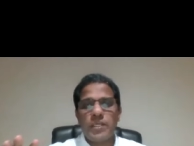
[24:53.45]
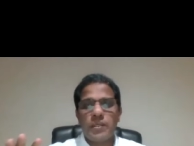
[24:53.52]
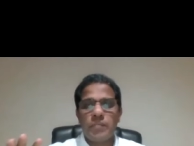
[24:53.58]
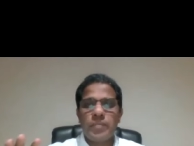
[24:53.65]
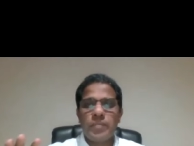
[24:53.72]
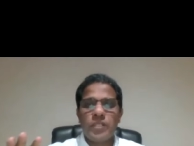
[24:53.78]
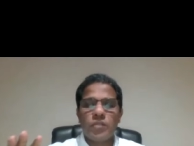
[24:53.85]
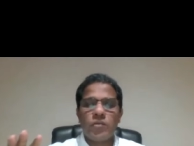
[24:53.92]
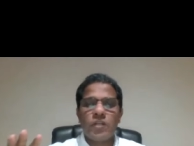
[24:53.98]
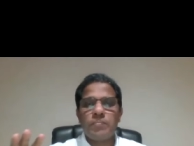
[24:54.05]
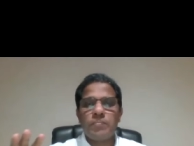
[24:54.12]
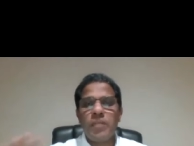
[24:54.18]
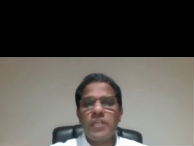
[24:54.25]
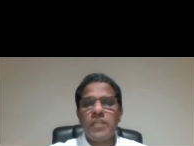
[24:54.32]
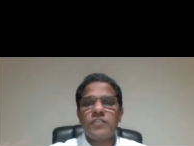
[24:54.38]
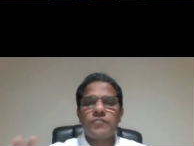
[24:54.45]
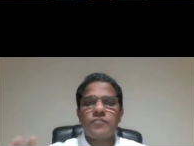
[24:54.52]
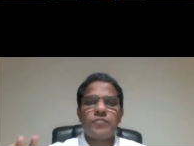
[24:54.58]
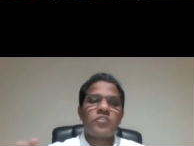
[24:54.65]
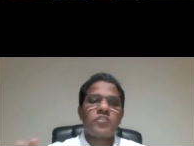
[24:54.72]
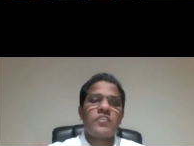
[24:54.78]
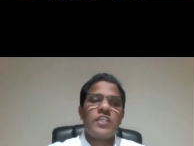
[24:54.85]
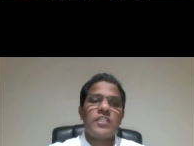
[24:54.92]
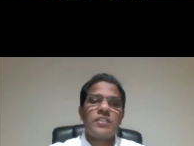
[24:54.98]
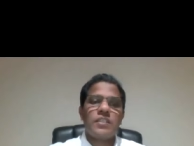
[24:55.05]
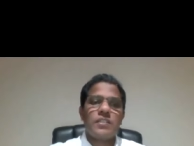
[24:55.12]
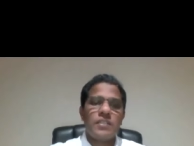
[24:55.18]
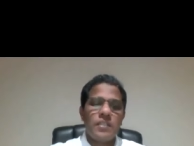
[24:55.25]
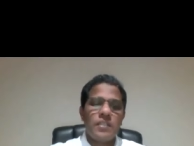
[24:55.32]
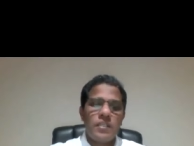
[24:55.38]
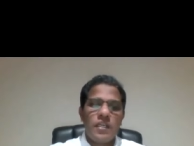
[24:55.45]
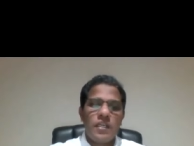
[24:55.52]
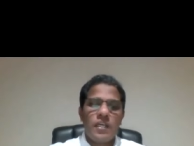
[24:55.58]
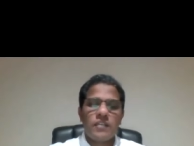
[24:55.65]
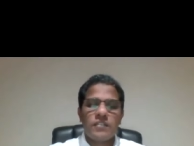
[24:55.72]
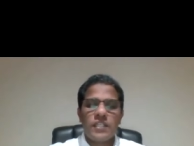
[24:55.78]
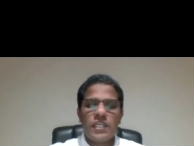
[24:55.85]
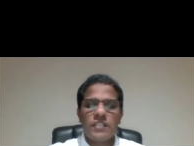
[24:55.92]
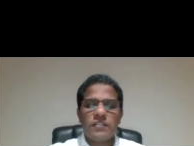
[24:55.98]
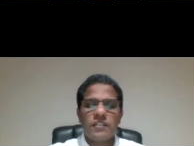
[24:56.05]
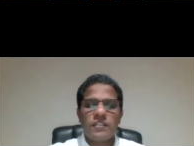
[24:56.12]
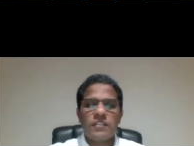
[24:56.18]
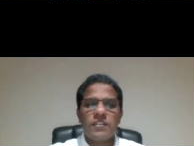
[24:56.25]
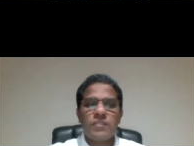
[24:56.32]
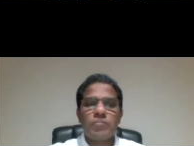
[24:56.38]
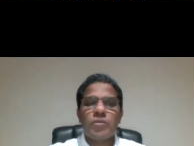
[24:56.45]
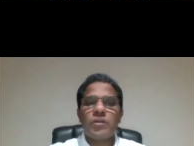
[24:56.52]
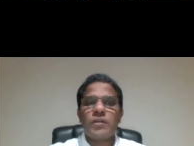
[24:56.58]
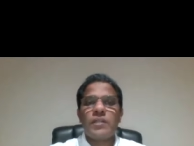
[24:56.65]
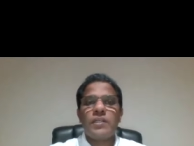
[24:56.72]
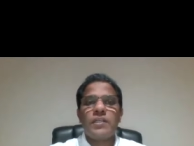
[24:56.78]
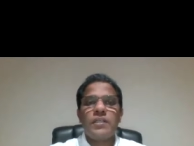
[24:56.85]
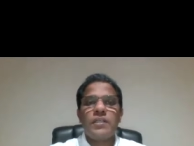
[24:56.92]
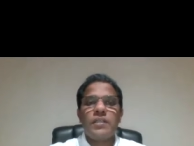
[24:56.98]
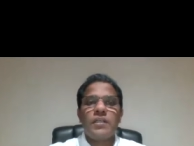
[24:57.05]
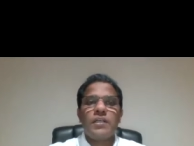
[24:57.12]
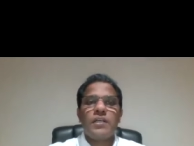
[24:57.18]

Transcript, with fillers: a, particular place for Satan as a, as a temporary